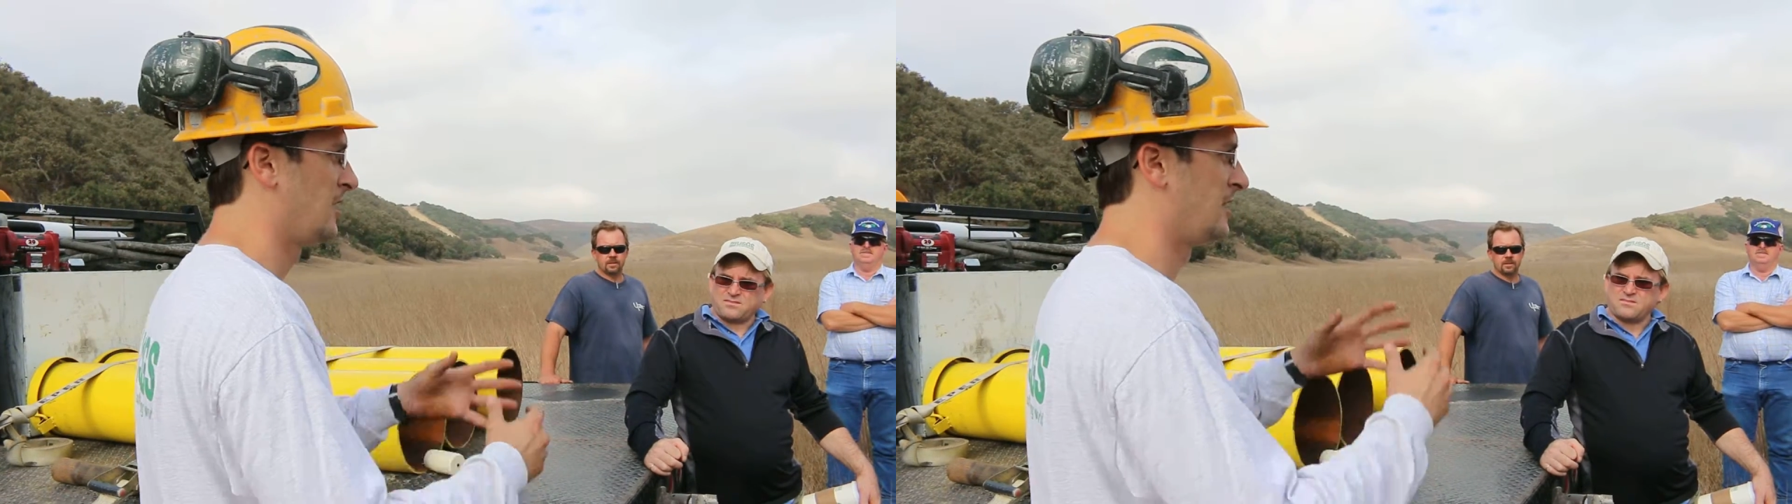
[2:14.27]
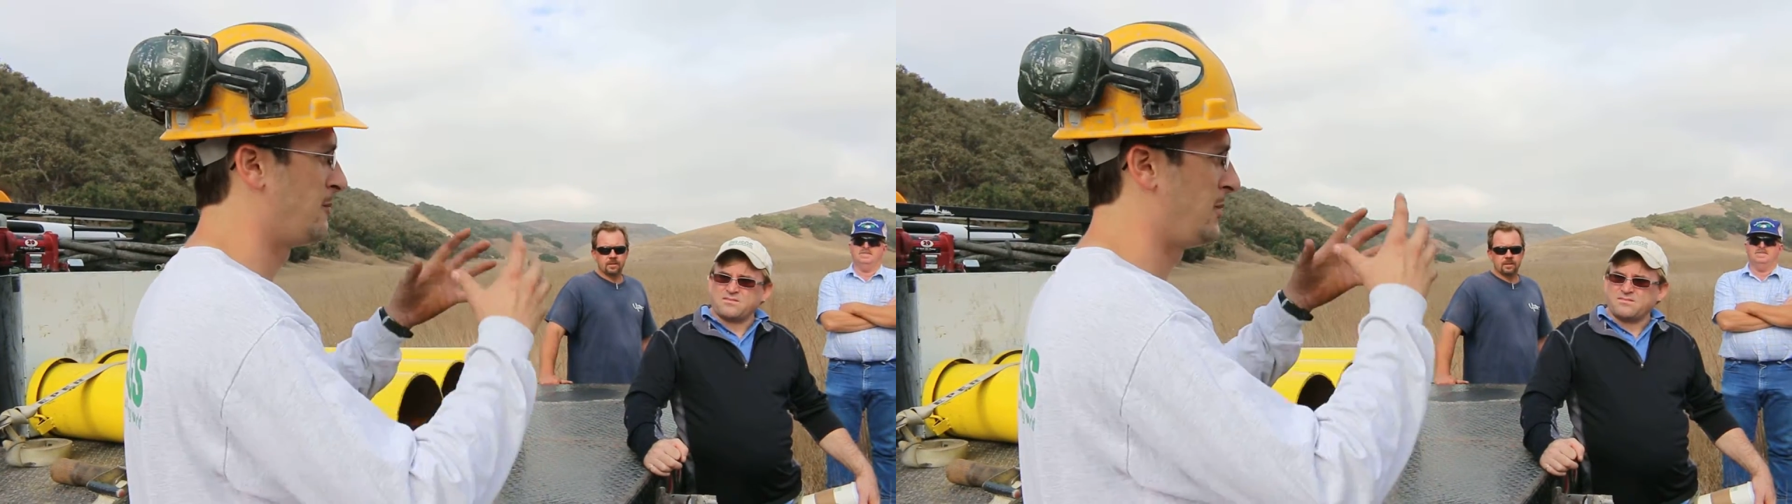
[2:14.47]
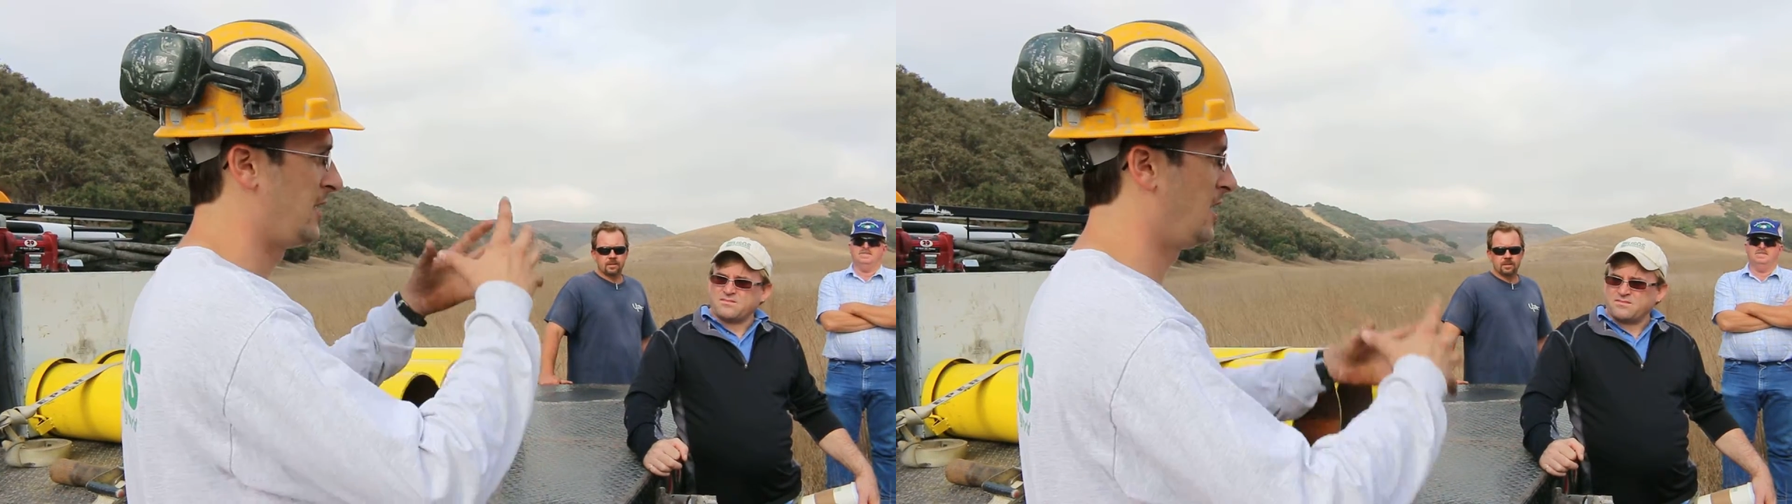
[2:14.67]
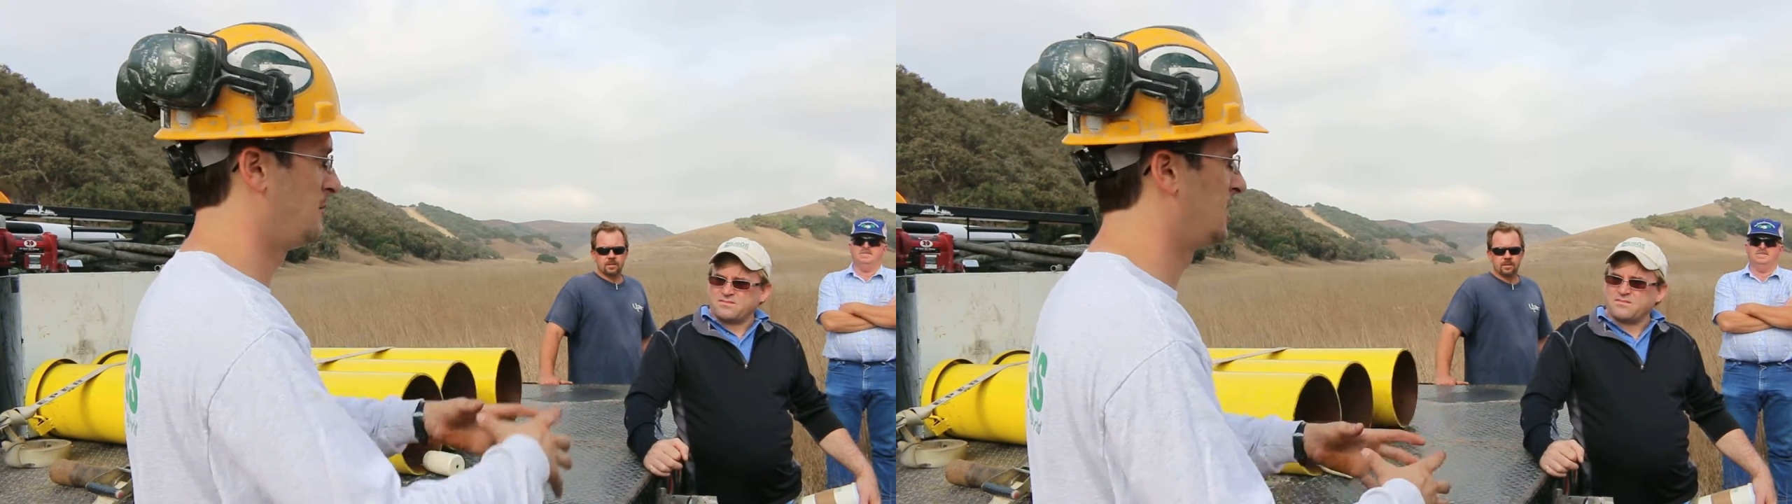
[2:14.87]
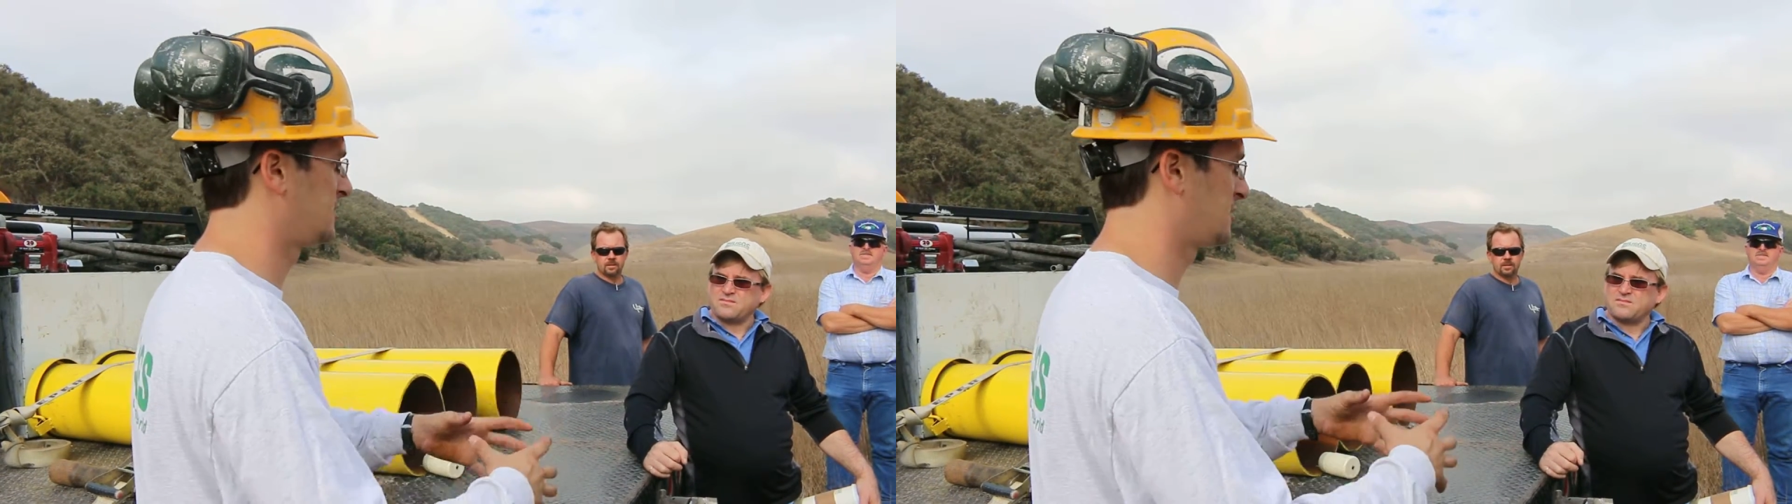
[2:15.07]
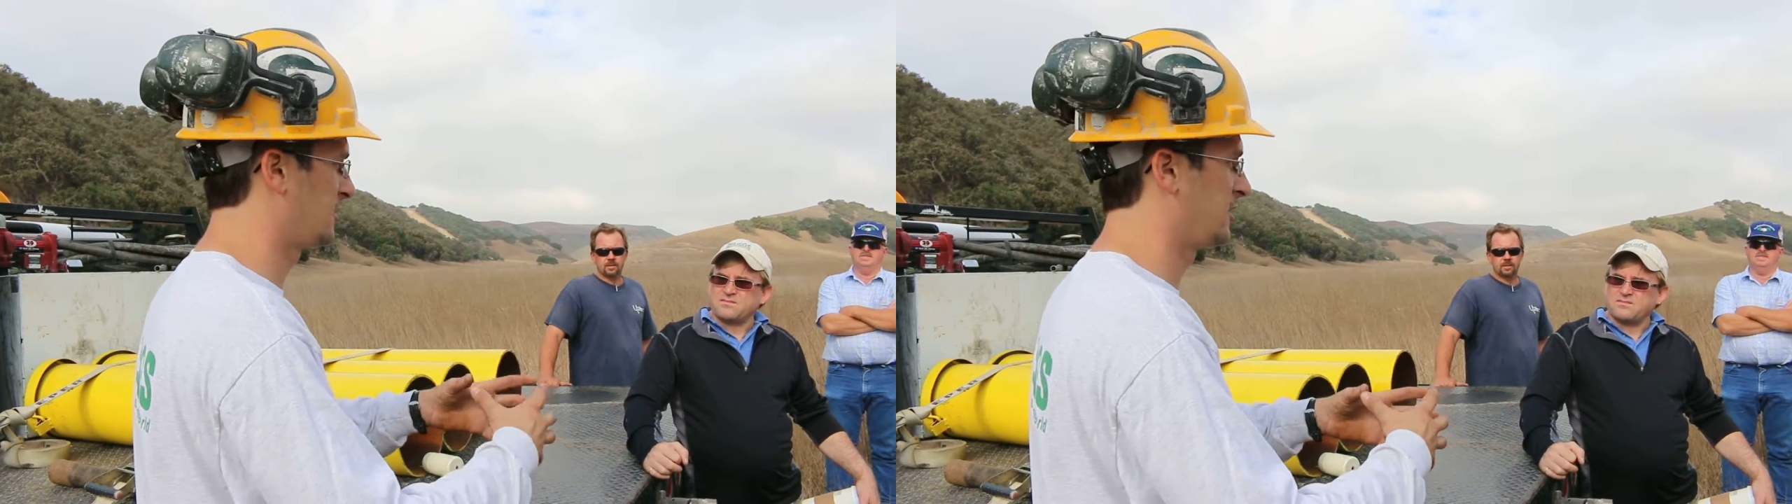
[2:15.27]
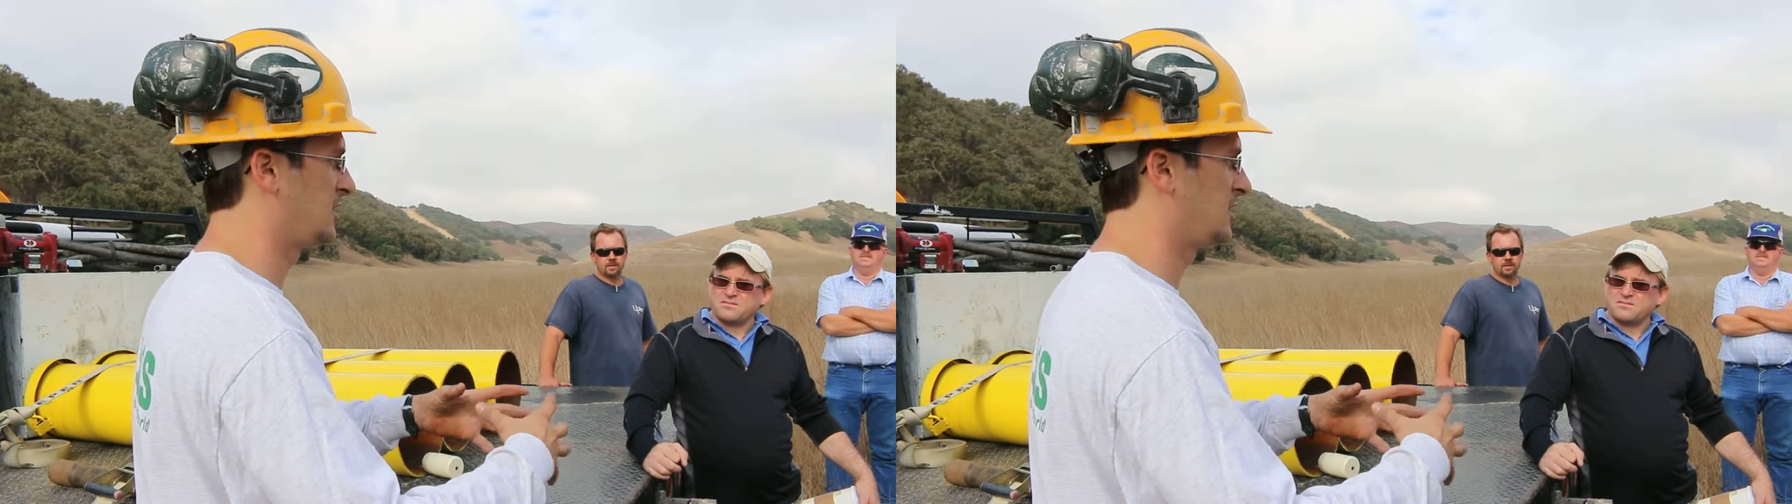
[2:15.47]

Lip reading: And that bentonite mud slurry